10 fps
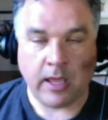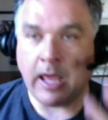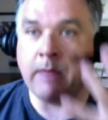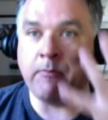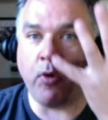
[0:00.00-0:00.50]

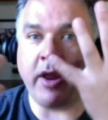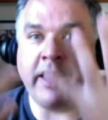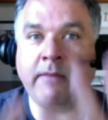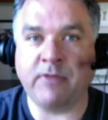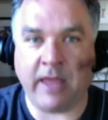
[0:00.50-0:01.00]
and brought
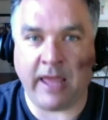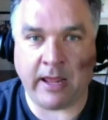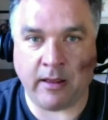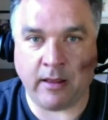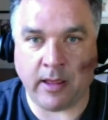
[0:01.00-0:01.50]
him to
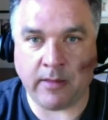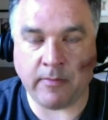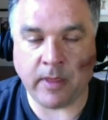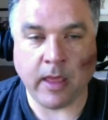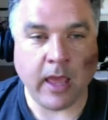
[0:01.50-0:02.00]
Anaheim.
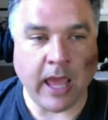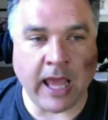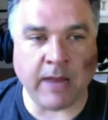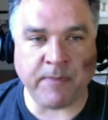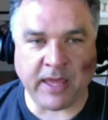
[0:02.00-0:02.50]

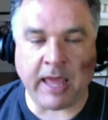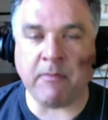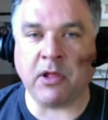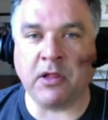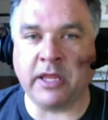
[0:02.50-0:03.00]
And it became
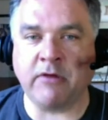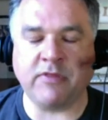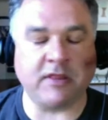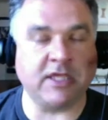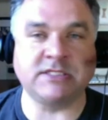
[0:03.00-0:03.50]
clear
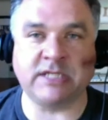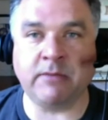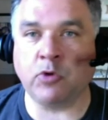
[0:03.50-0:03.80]
that this team